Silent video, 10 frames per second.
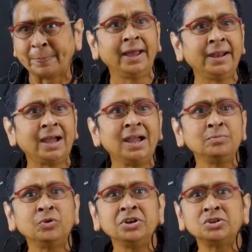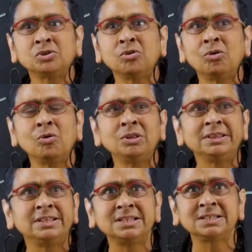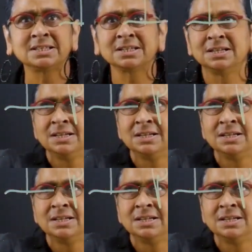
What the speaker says: And I am going to call this